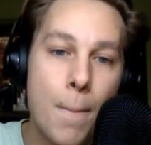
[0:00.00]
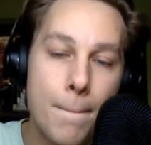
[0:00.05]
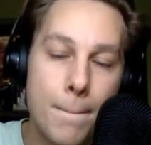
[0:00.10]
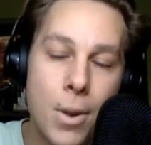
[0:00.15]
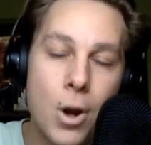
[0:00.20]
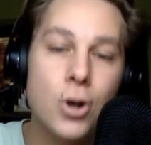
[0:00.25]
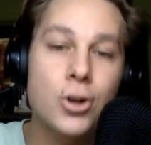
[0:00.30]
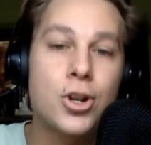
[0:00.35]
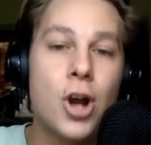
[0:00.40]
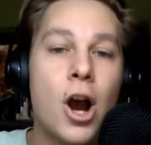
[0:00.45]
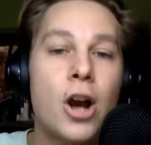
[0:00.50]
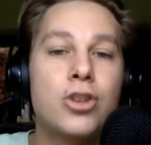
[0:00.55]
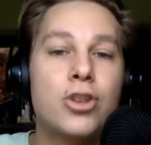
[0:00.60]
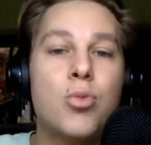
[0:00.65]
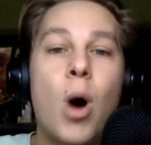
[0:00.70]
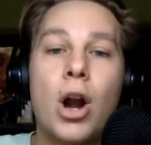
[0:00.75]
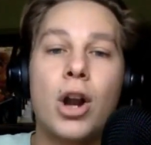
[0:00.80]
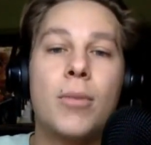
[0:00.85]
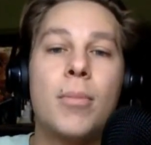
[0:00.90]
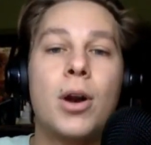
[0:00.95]
Birddogs
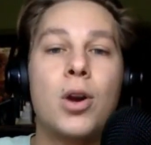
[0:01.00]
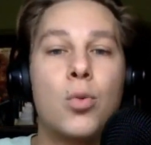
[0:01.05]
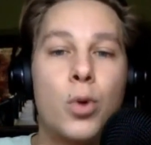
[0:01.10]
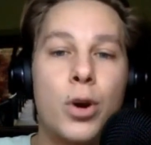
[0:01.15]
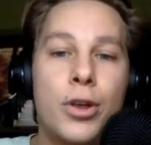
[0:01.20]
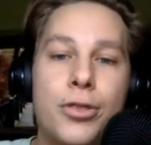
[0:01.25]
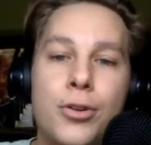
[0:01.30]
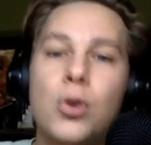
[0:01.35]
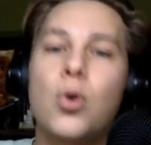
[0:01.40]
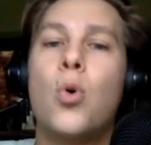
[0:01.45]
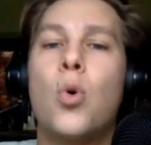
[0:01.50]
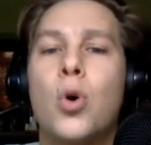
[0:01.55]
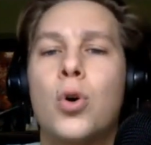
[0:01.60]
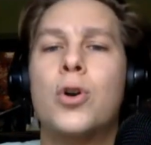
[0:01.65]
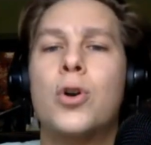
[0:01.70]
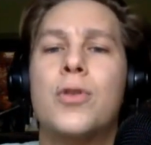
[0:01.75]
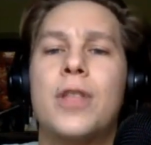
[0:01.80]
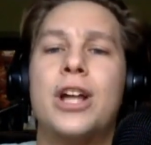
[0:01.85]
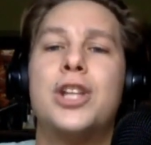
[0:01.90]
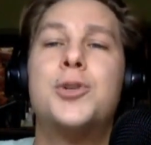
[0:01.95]
water bottle with your
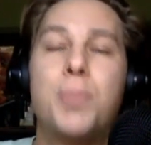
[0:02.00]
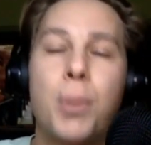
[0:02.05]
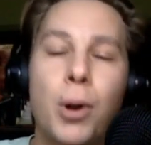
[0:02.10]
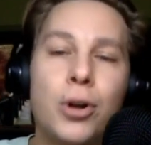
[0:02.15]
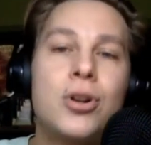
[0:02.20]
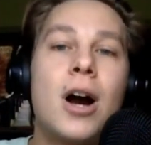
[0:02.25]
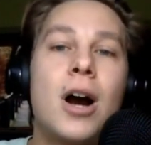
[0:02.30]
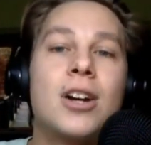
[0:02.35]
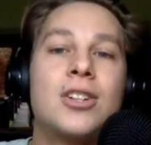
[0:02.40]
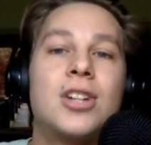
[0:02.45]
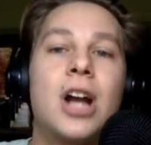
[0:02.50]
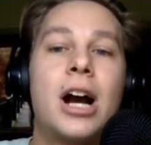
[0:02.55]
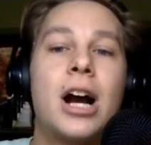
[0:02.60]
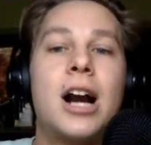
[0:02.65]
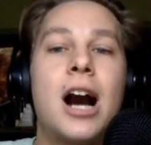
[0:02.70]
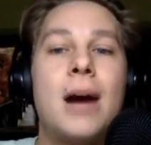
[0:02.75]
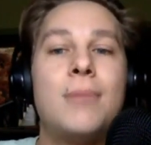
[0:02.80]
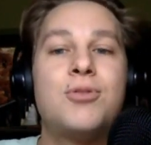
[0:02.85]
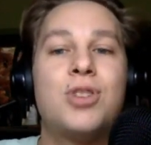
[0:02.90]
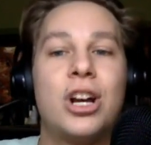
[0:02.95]
order. That's
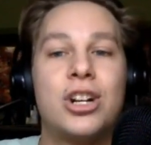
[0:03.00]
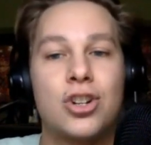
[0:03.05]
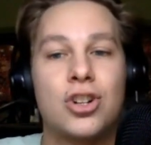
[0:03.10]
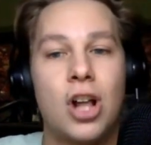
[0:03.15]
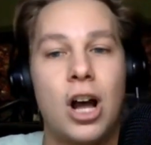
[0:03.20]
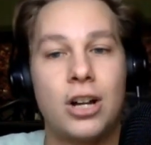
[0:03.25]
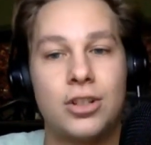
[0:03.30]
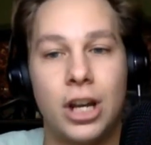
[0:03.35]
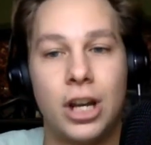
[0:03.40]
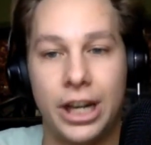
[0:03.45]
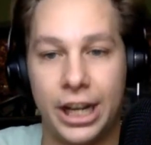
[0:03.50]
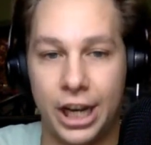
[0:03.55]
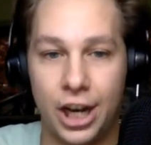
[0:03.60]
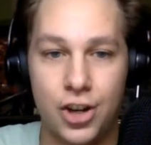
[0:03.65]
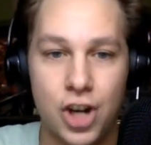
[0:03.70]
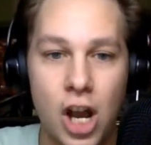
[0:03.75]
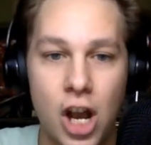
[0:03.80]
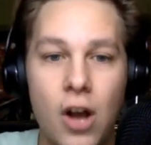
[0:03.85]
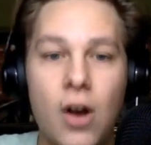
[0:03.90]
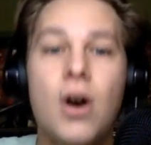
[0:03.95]

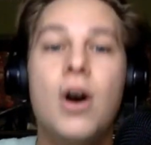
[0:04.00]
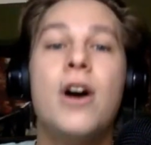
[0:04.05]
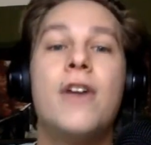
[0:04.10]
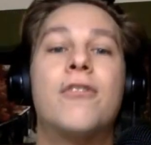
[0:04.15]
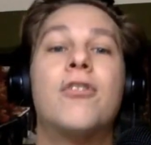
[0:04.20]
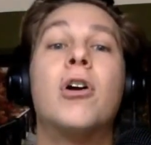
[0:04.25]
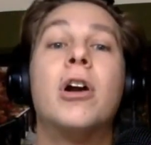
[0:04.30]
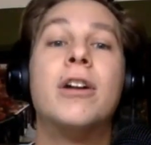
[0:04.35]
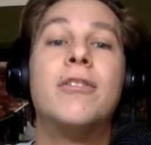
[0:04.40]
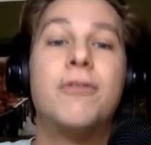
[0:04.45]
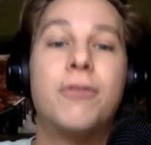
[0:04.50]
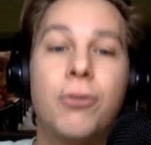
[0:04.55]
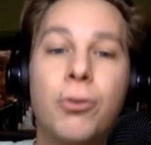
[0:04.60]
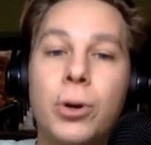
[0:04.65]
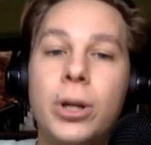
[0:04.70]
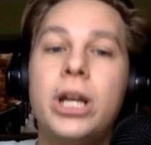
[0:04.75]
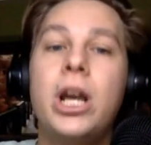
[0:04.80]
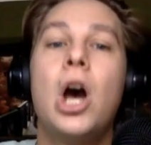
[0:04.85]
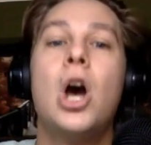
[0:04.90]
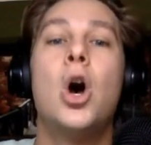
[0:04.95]
birddogs.com/lockedonNHL for a
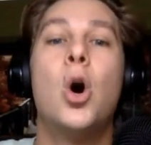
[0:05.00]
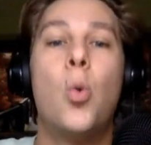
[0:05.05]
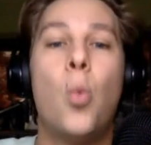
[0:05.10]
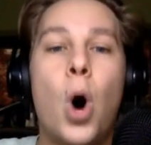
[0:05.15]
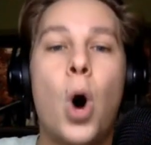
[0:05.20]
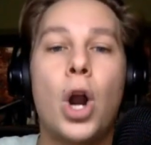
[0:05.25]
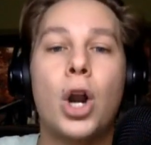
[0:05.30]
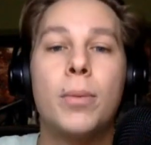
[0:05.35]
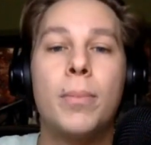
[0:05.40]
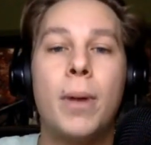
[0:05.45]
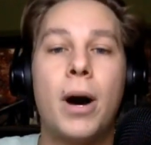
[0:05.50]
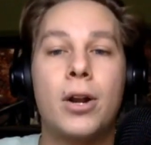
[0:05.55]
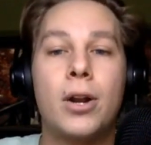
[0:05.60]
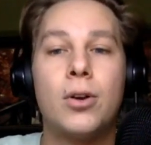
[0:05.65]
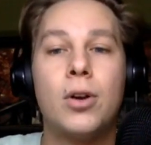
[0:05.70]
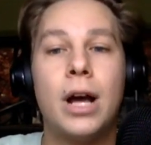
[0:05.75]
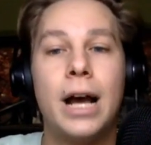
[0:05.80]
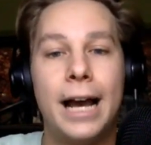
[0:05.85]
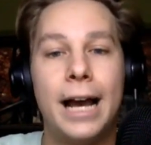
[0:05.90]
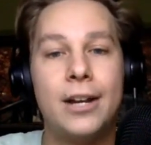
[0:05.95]
free water
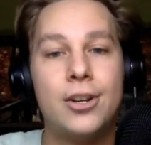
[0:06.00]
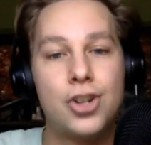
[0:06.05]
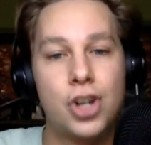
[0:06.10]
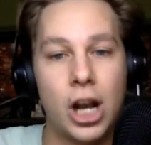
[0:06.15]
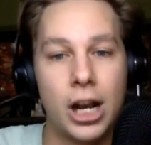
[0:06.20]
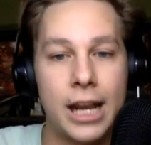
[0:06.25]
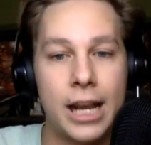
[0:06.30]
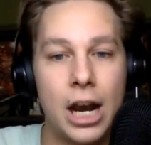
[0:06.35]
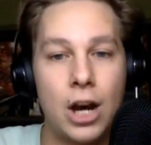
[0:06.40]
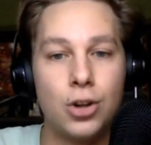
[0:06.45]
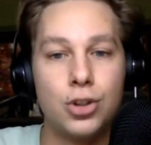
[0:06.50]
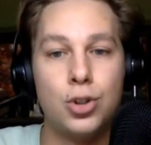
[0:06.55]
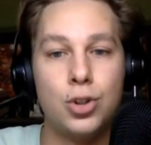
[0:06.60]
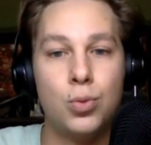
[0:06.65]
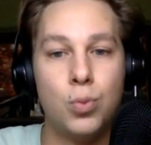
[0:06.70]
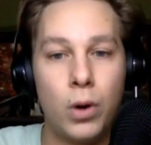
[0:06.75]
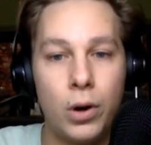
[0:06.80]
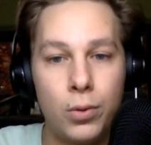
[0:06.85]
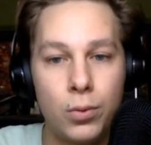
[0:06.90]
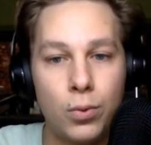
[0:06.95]
bottle at checkout. You
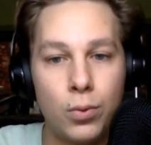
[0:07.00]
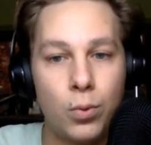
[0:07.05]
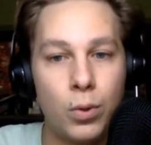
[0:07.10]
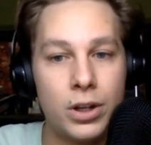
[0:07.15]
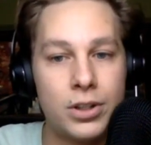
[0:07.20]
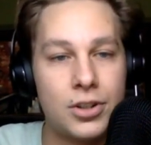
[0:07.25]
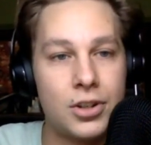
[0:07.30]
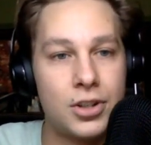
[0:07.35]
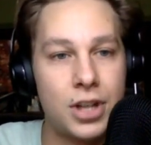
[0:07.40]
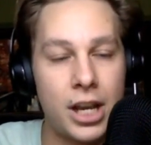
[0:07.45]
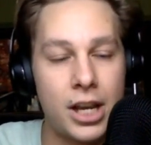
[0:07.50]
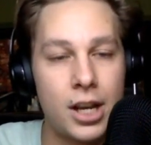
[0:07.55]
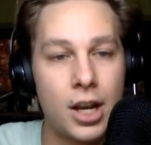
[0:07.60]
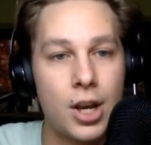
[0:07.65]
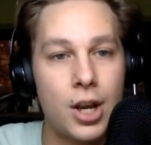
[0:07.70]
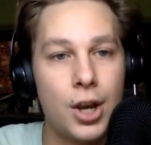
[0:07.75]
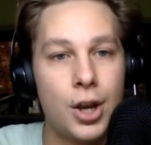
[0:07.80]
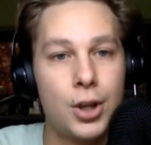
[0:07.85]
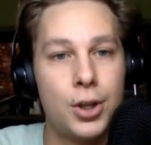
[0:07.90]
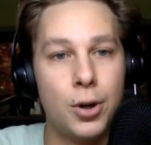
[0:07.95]
won't want to take
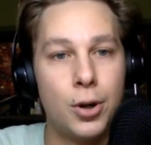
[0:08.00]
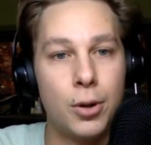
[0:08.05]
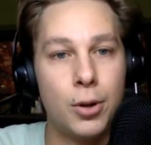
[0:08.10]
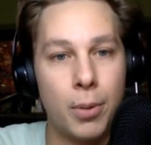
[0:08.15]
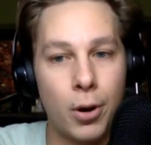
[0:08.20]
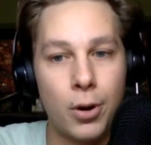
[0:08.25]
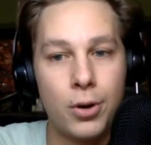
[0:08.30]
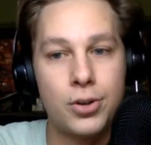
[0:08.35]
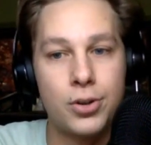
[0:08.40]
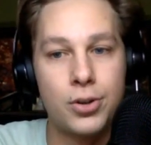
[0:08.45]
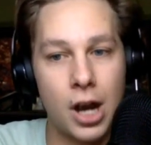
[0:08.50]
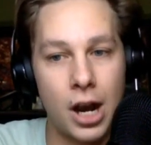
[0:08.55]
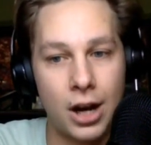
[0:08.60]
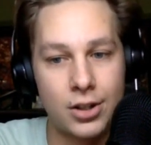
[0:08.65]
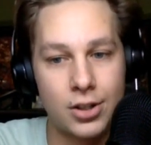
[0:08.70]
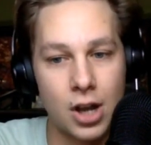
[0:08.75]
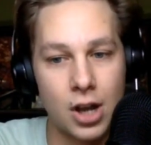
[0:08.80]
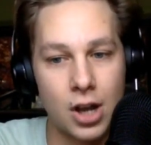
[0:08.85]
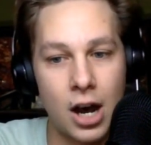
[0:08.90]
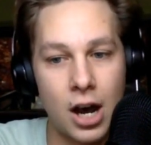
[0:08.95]
your
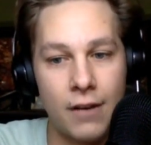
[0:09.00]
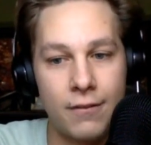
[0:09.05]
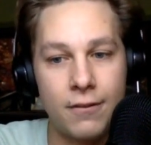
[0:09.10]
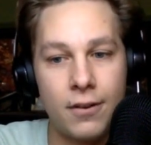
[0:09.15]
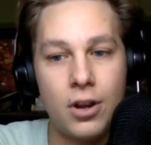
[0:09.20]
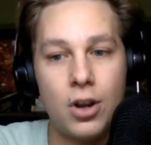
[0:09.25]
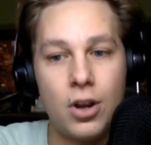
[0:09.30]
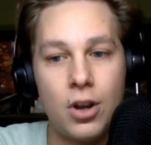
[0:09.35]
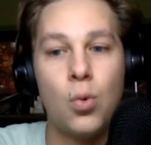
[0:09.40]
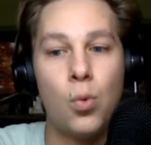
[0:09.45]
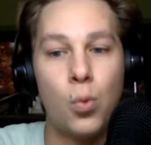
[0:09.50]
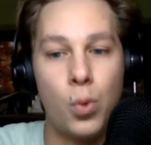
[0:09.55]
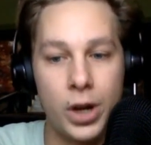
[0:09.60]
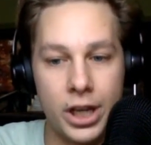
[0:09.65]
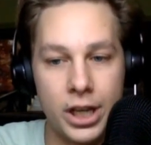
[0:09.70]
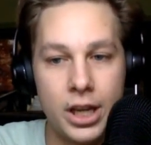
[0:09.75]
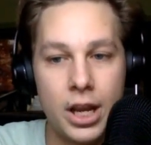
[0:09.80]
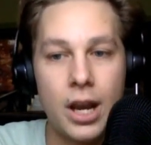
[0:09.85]
Birddogs off. We